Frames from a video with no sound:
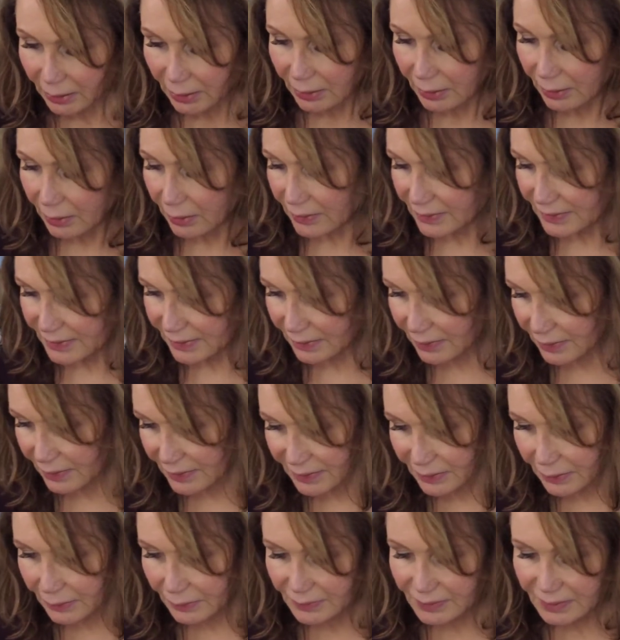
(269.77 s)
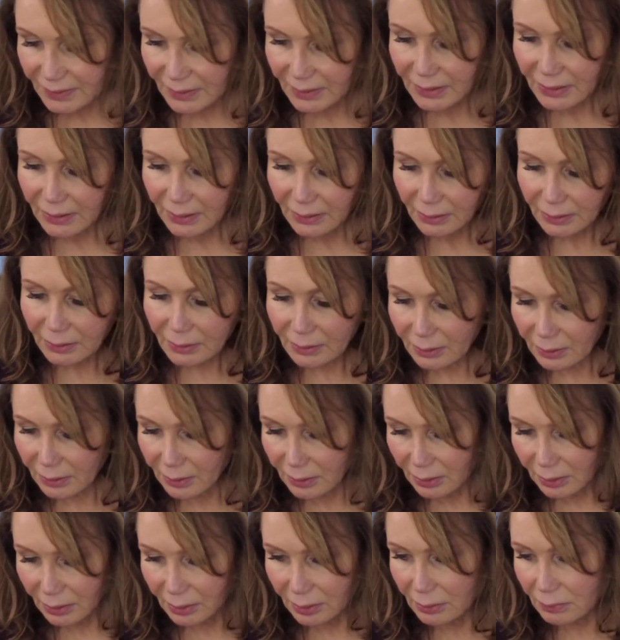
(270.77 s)
This and this goes in
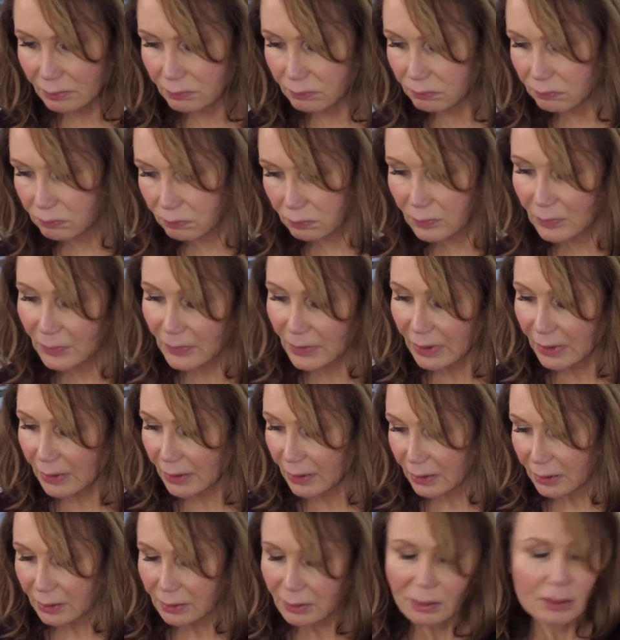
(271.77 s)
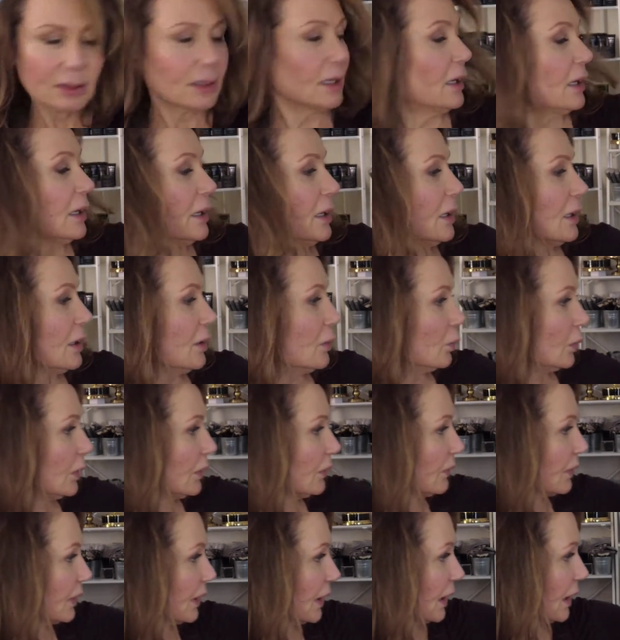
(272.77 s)
here. And
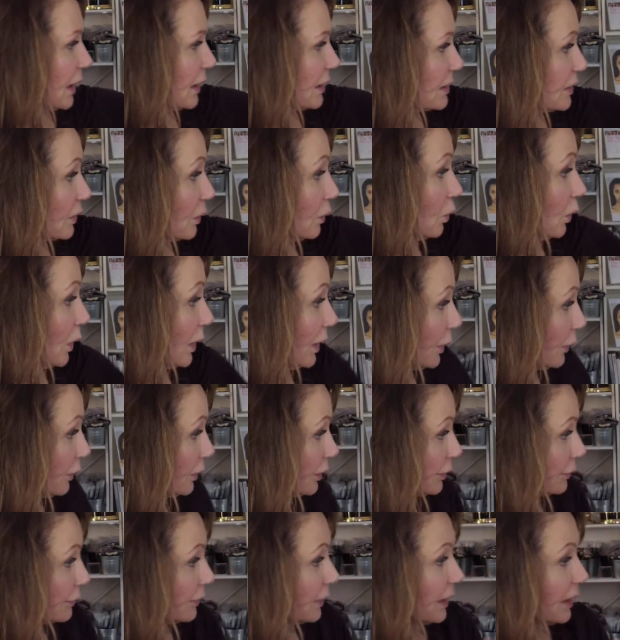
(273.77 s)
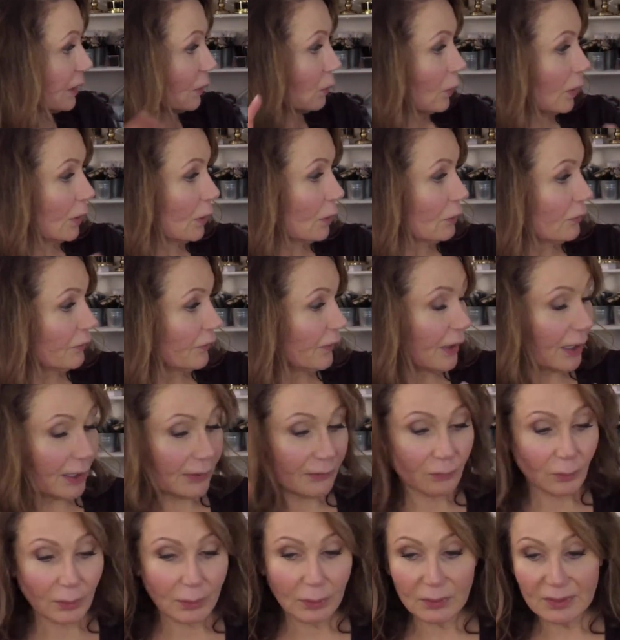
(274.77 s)
we've got 103, 105,
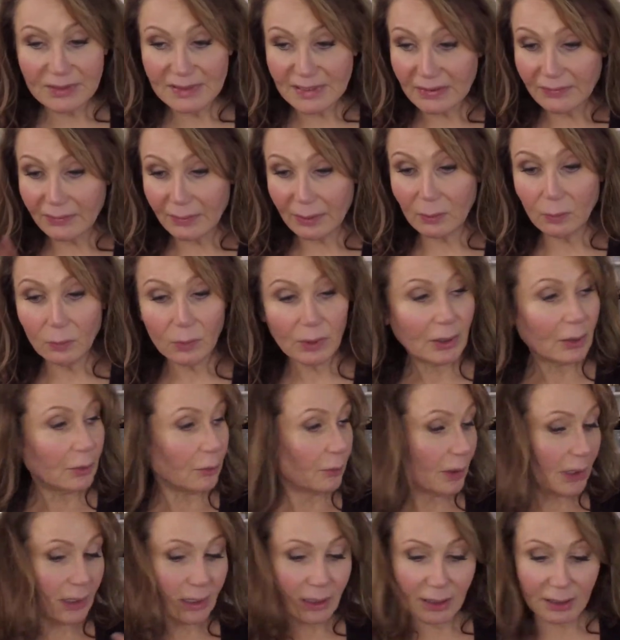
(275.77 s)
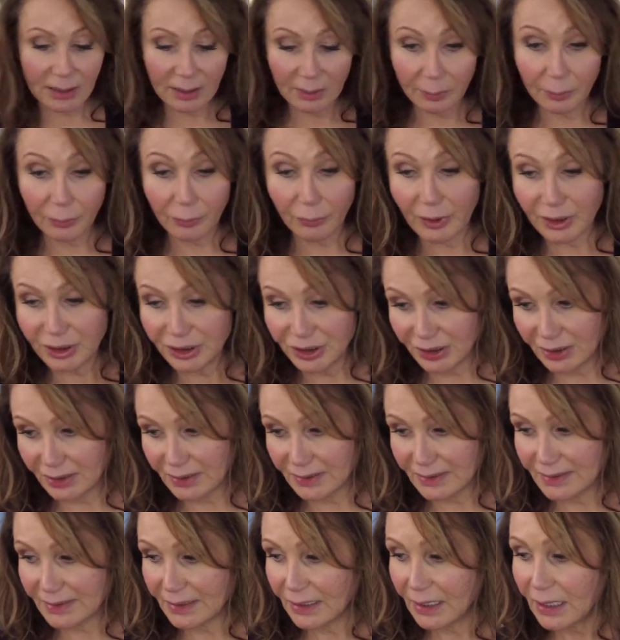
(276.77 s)
107, and 109
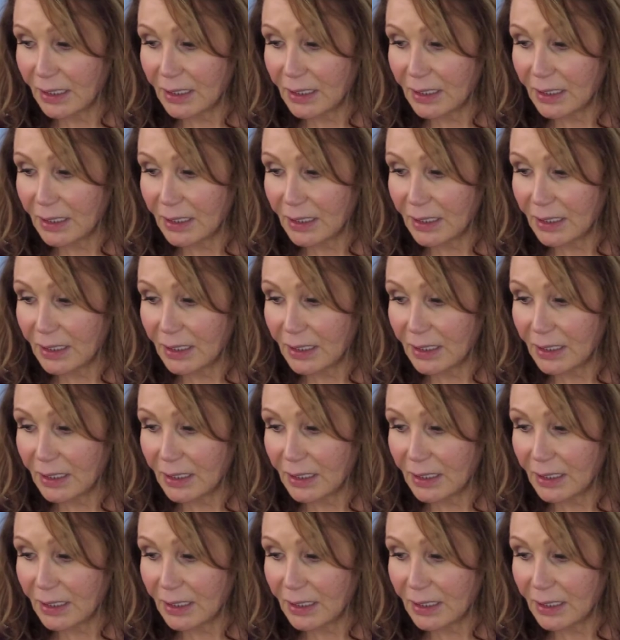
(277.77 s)
brushes.